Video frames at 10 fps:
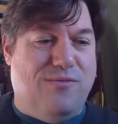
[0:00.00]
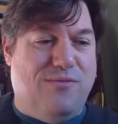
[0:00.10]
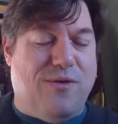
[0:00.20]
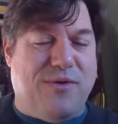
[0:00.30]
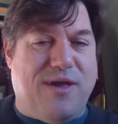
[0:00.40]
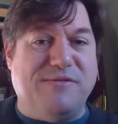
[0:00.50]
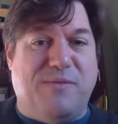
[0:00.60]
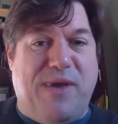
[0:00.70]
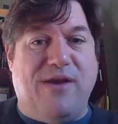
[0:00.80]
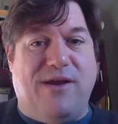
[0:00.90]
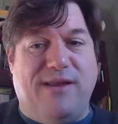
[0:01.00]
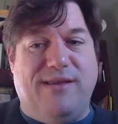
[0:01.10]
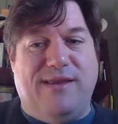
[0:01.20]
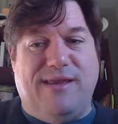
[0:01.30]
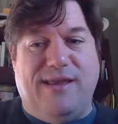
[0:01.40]
what becomes
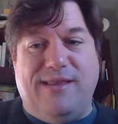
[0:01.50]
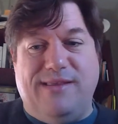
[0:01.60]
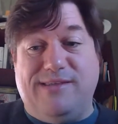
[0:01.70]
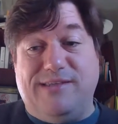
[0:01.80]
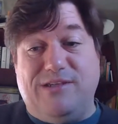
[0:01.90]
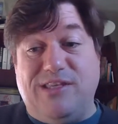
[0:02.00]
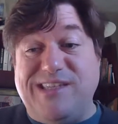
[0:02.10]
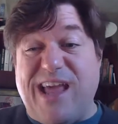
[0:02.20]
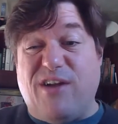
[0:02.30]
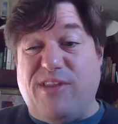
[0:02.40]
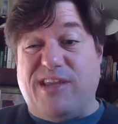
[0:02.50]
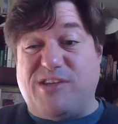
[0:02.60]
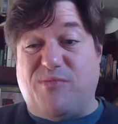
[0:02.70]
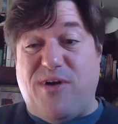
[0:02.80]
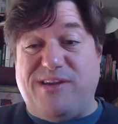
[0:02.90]
apparent, and this is not really a
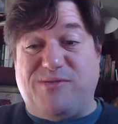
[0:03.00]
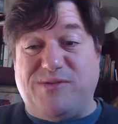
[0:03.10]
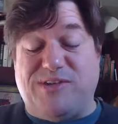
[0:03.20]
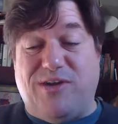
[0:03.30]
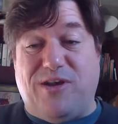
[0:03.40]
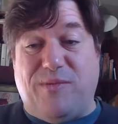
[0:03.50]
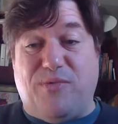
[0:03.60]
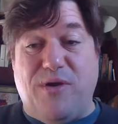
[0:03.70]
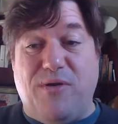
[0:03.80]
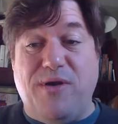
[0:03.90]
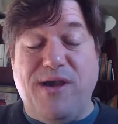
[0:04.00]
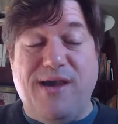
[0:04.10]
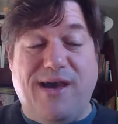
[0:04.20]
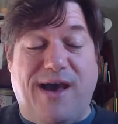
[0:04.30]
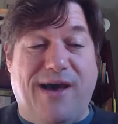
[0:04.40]
surprise to a security pro,
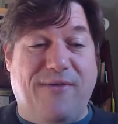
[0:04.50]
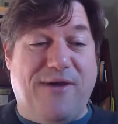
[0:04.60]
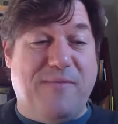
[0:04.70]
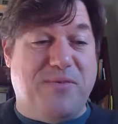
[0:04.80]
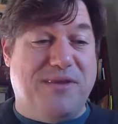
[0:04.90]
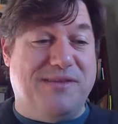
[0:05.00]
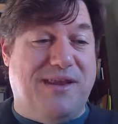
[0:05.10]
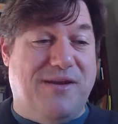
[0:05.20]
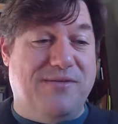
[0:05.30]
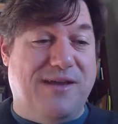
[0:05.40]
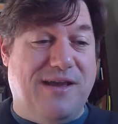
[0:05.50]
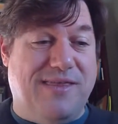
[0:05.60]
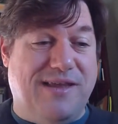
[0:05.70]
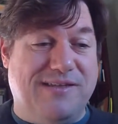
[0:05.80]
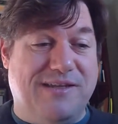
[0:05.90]
right? But,
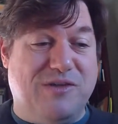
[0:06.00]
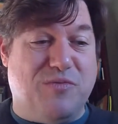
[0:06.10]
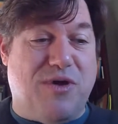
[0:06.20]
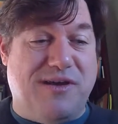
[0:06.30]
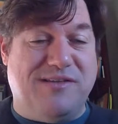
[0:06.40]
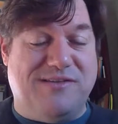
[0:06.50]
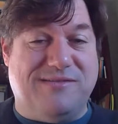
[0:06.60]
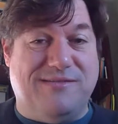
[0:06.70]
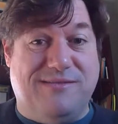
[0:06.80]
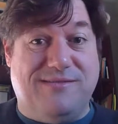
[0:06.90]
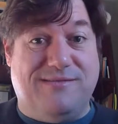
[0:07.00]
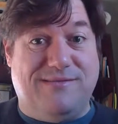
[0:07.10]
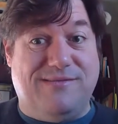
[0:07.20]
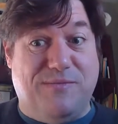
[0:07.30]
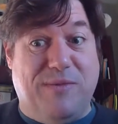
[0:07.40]
I think it's going to surprise
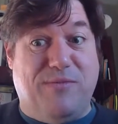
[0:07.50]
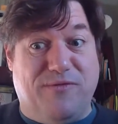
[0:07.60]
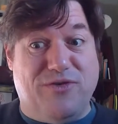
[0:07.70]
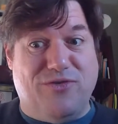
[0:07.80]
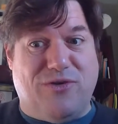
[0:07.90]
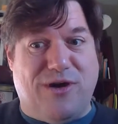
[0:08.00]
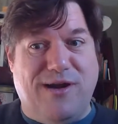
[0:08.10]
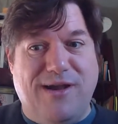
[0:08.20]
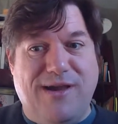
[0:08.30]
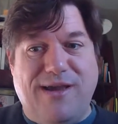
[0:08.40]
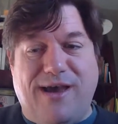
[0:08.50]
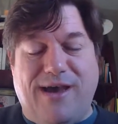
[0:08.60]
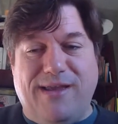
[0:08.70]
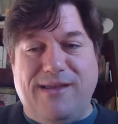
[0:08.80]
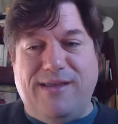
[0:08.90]
some people for sure.
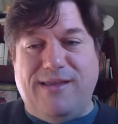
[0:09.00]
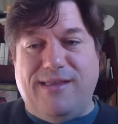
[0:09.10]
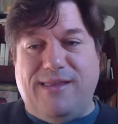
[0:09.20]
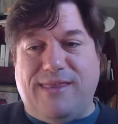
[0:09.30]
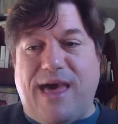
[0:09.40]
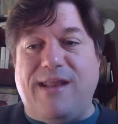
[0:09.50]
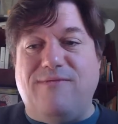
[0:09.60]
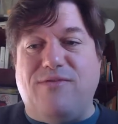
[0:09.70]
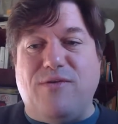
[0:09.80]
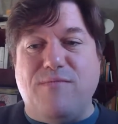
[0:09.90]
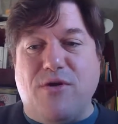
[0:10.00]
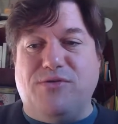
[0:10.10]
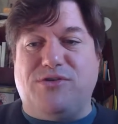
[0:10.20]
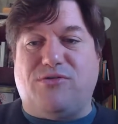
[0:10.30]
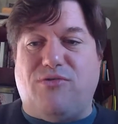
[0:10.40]
A lot of the
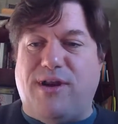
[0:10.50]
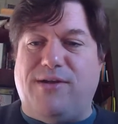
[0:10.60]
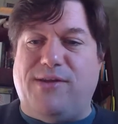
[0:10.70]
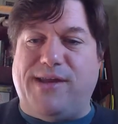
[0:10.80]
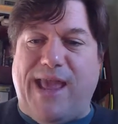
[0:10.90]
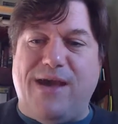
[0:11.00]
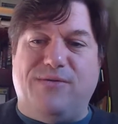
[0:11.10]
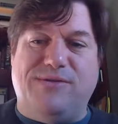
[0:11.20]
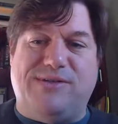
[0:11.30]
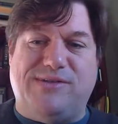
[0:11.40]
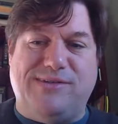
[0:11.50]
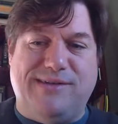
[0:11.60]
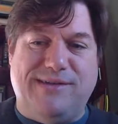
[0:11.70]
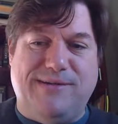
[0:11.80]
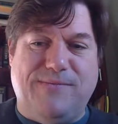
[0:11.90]
most critical
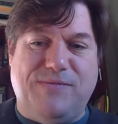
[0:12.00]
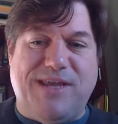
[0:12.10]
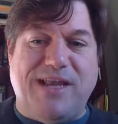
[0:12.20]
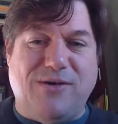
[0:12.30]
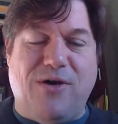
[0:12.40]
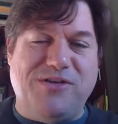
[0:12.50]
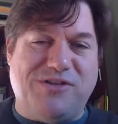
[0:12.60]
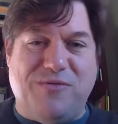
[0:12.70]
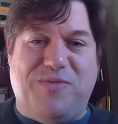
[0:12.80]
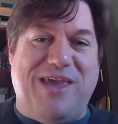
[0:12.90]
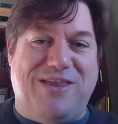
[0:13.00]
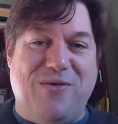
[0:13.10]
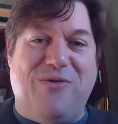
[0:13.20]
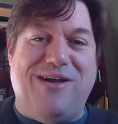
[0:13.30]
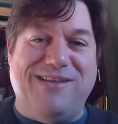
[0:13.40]
accounts tend to also be
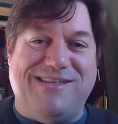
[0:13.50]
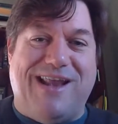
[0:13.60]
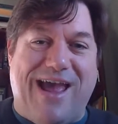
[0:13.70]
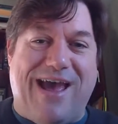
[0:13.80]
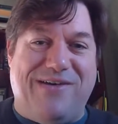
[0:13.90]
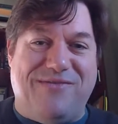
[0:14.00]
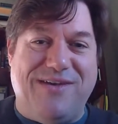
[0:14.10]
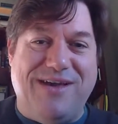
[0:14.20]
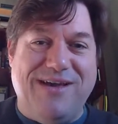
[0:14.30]
the ones that have